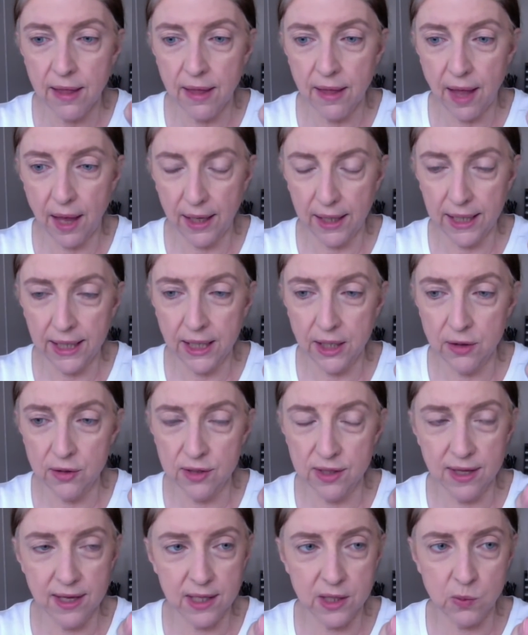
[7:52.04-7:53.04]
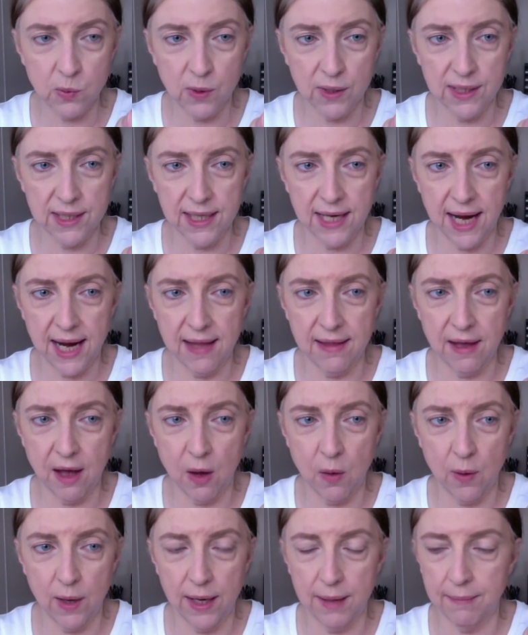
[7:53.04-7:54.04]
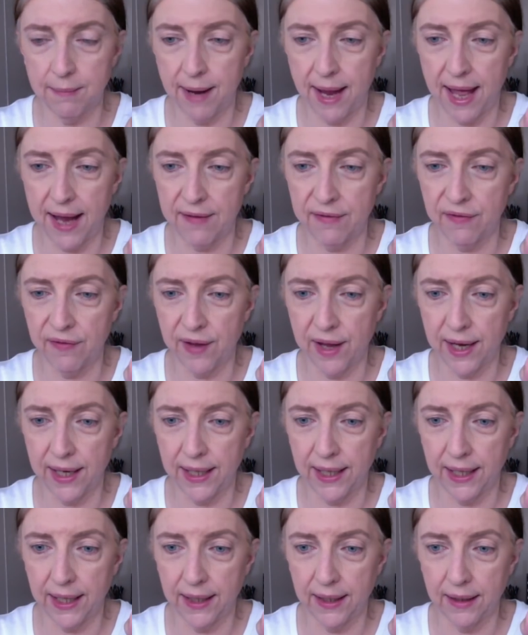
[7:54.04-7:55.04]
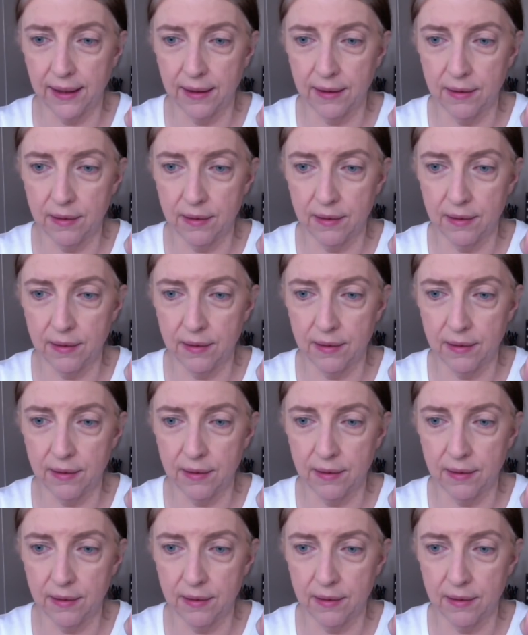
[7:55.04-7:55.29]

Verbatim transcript: I'm going to use this one today though in Mattifying